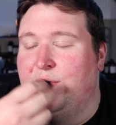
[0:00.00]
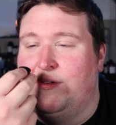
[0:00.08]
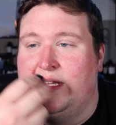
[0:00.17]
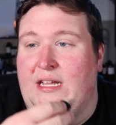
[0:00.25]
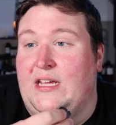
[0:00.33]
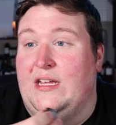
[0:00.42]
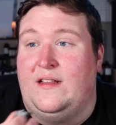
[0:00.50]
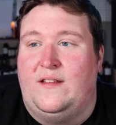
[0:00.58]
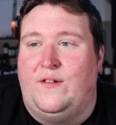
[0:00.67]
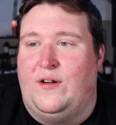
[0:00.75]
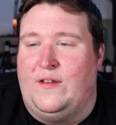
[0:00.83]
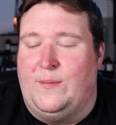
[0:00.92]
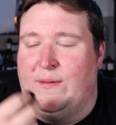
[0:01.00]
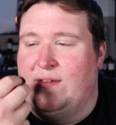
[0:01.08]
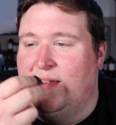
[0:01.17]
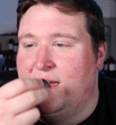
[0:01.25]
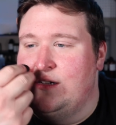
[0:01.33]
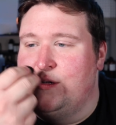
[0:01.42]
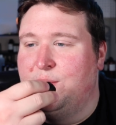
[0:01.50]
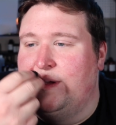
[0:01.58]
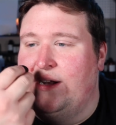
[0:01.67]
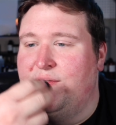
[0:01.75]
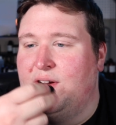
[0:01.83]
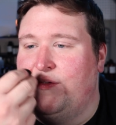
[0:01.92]
really good Christmas scent or
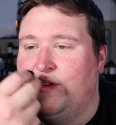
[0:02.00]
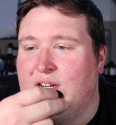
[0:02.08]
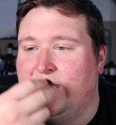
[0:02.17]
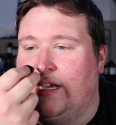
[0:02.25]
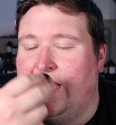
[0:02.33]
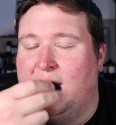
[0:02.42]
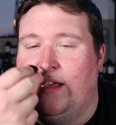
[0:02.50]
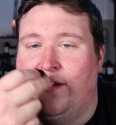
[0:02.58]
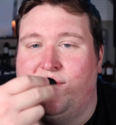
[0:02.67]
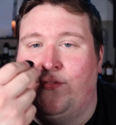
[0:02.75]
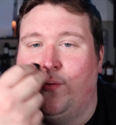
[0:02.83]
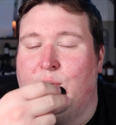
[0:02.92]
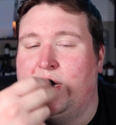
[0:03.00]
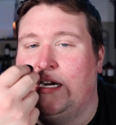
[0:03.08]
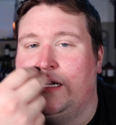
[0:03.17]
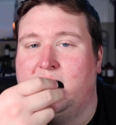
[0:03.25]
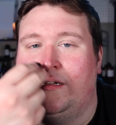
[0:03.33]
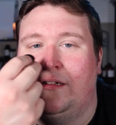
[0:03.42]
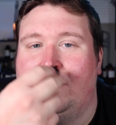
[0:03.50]
whatever if you're looking for,